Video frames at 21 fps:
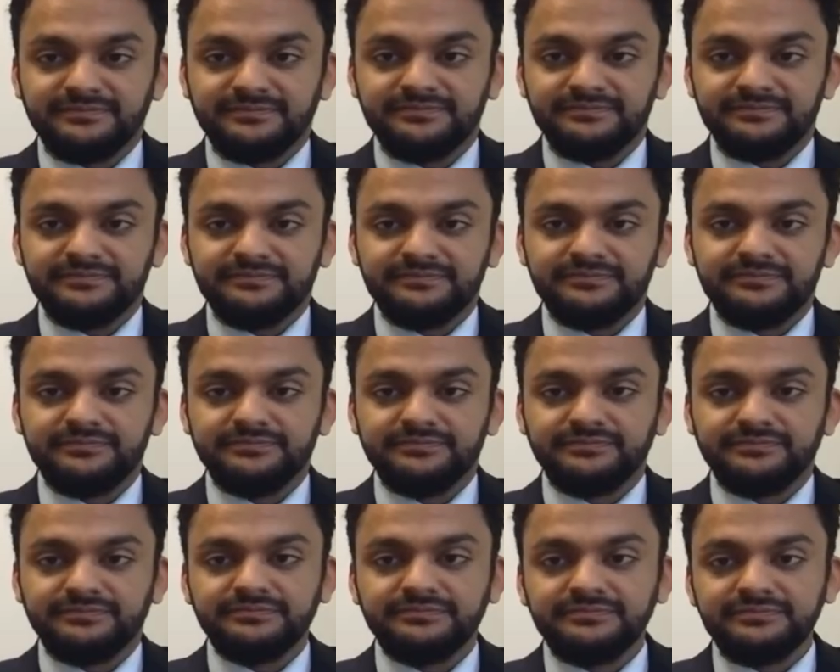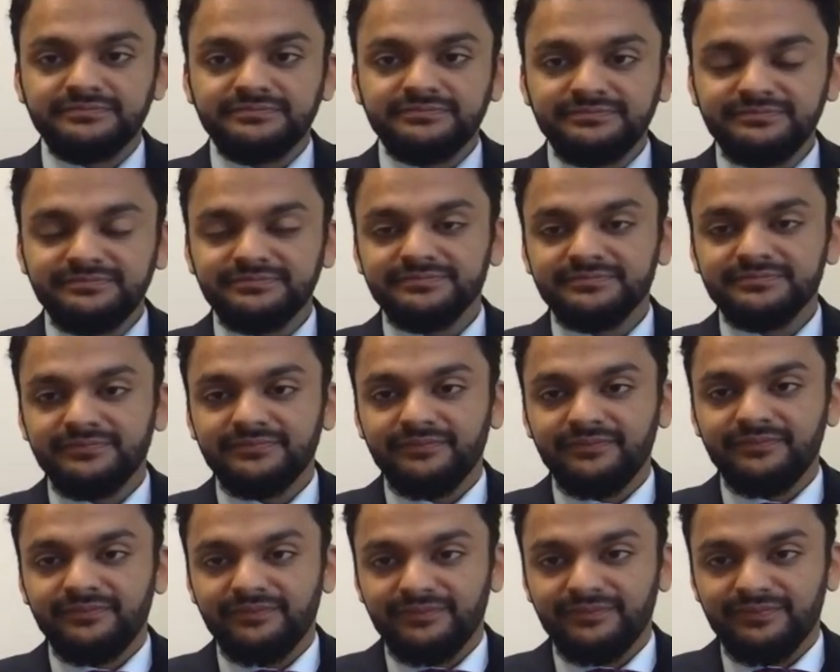
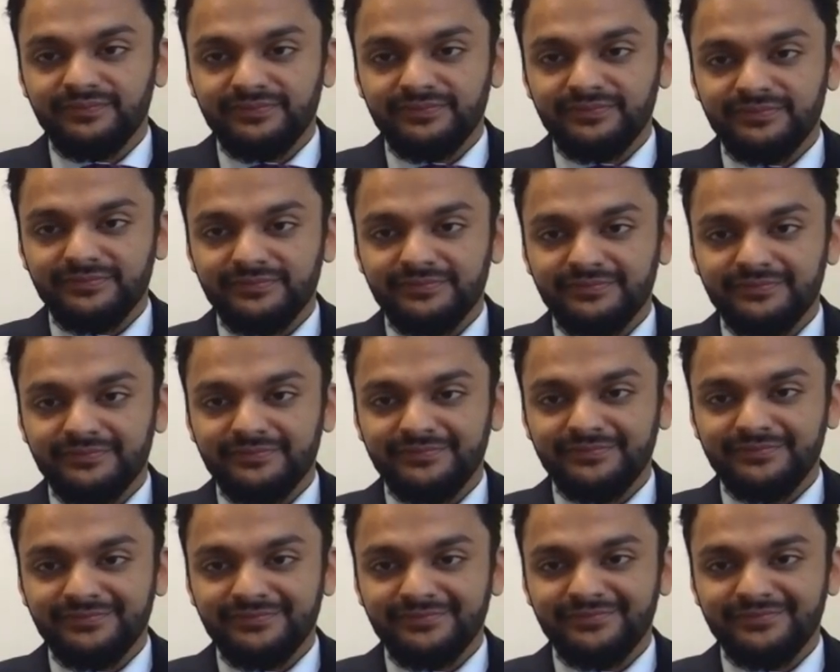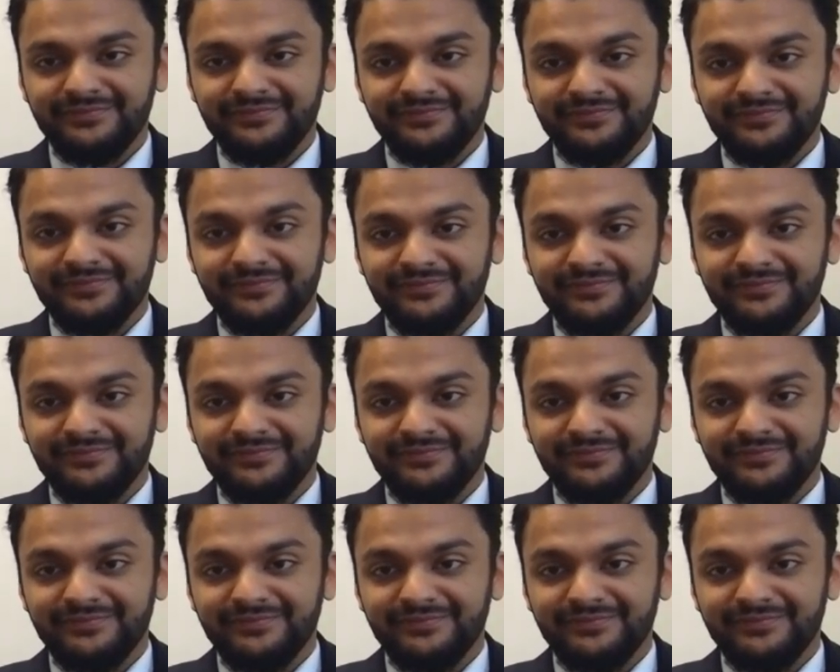(not speaking)